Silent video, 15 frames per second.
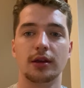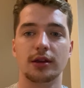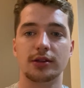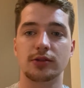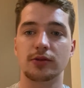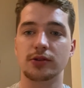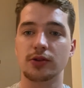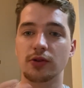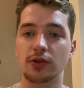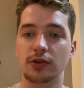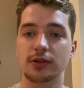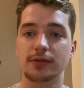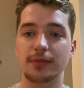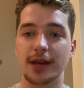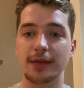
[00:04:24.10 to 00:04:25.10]
It's also
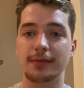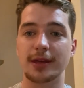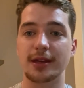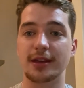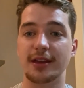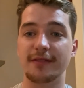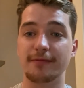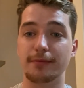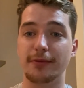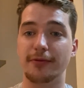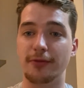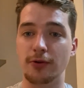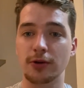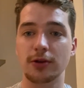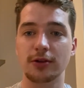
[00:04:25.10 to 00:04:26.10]
good, maybe even
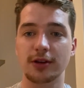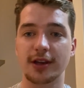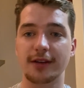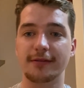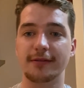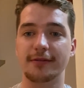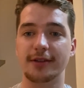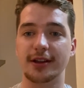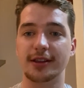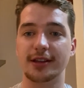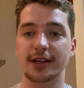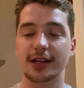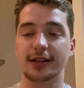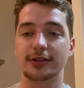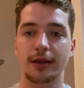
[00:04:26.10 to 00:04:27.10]
before you're looking for
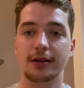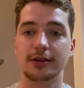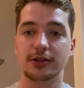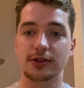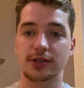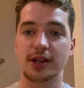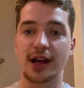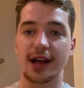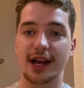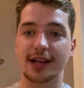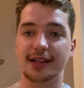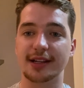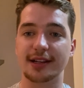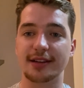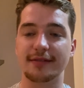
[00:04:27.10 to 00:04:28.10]
funding, to start
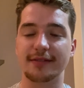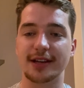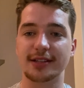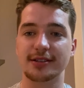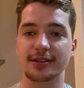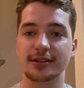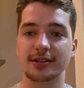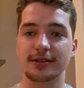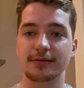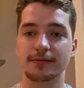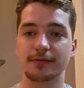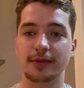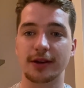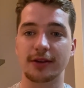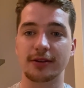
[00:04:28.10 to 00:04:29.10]
adding the investors,
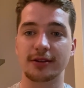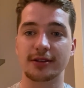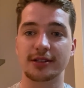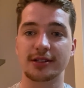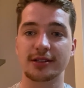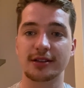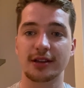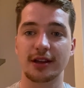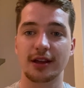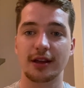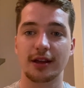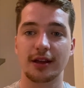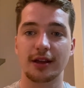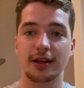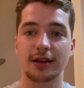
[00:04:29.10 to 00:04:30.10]
because
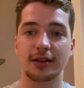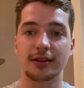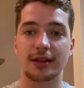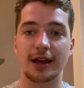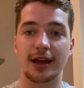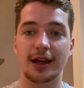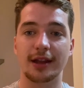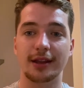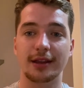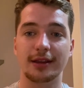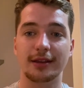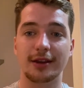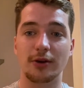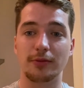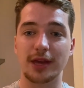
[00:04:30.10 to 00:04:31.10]

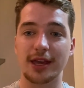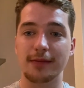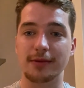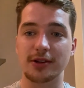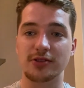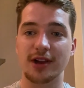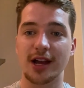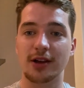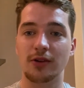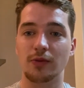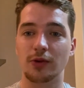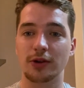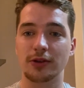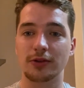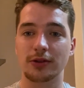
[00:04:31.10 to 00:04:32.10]
then they'll be keeping track on
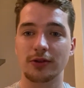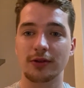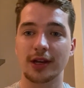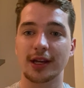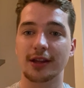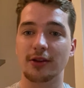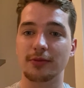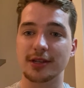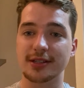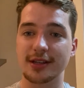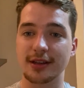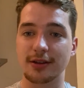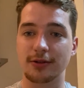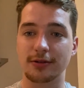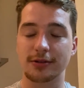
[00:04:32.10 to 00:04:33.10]
what you're doing, they'll be
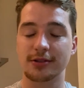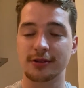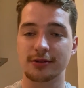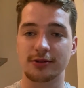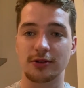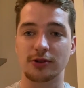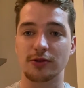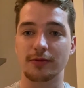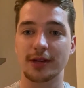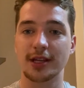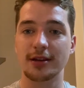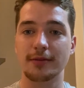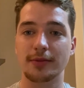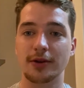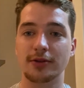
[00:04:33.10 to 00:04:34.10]
seeing your social
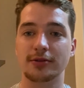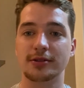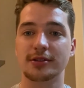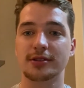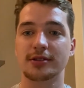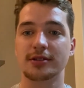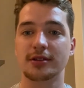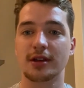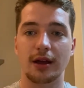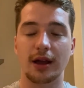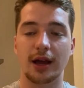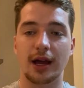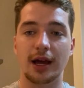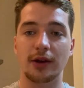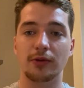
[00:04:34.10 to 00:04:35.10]
media posts,
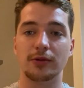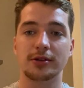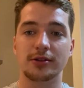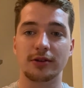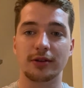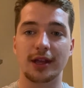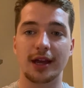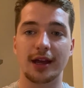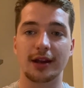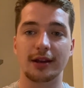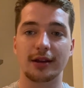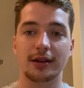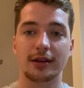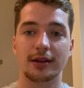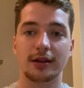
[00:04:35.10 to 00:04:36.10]
and also
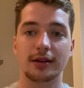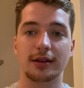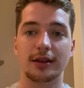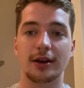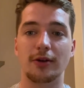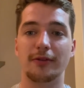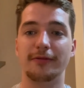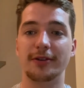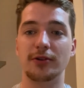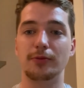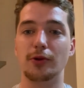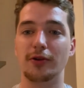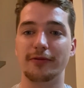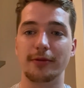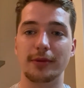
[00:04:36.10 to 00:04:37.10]
then they'll feel
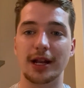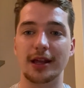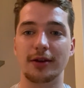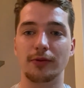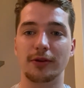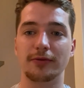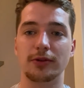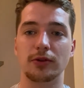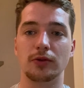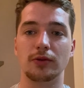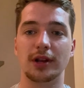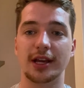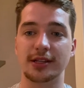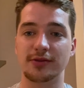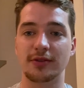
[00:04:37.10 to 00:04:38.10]
more familiar with you
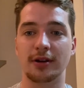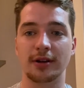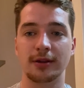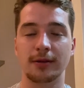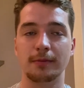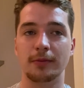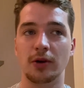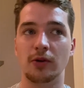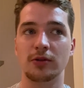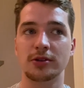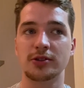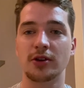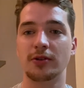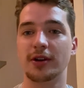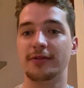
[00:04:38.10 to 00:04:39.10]
later on. But
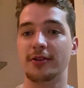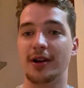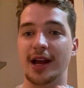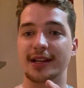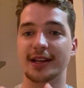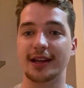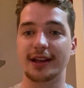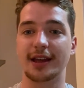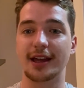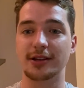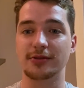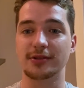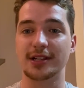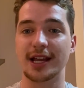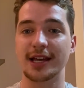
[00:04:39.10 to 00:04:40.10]
also, if you're adding
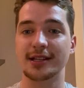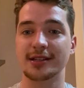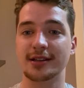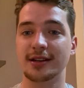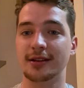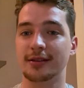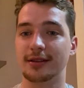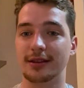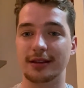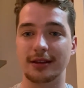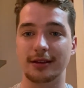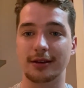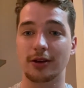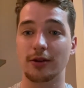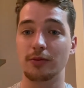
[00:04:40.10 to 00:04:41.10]
angels later,
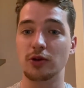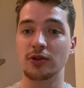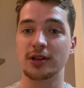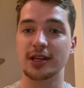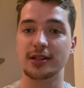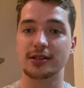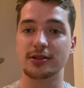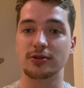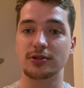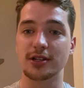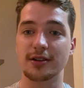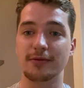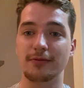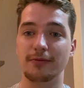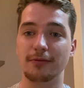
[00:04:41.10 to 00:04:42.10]
the community is
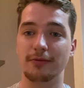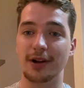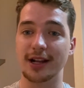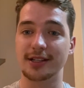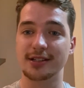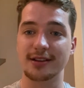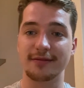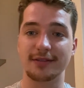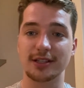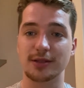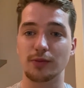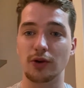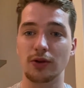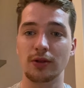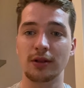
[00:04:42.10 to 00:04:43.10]
usually relatively
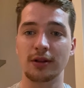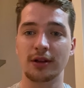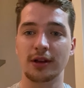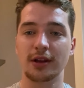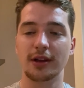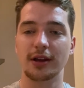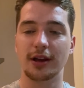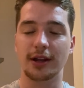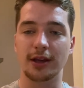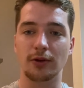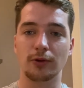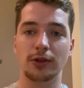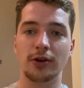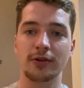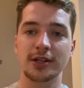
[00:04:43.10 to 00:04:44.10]
small and they
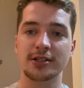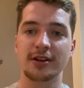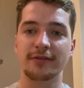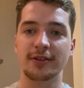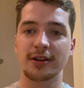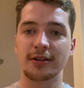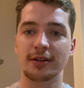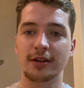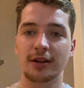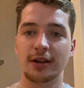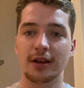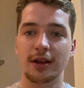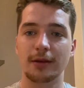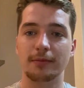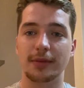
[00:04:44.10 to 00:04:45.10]
all know each other.
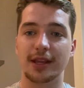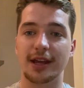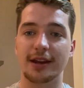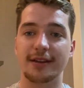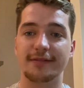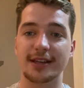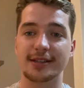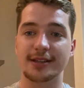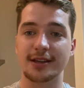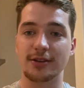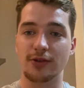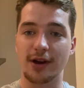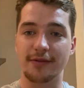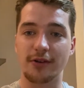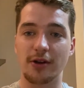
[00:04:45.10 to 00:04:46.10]
But then if they see
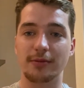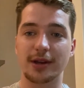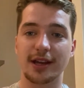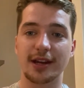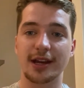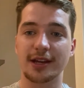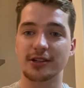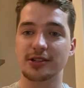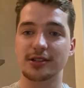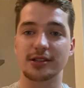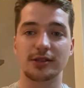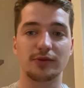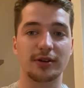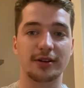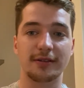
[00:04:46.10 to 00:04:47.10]
you have common
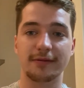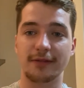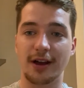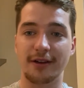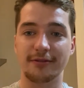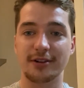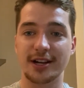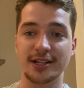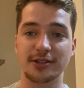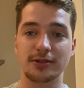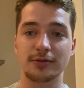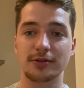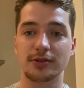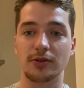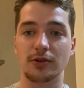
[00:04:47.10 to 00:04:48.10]
connections with other
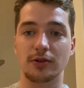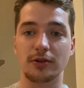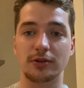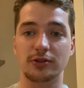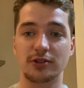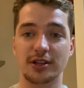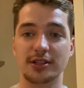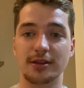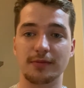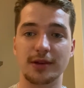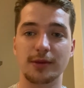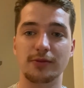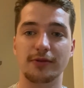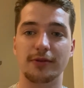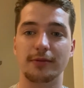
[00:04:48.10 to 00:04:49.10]
angels or trusted
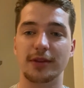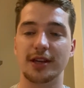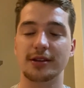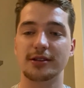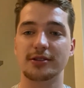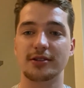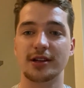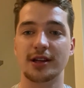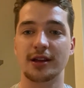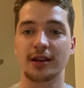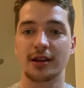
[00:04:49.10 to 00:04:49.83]
people from the industry,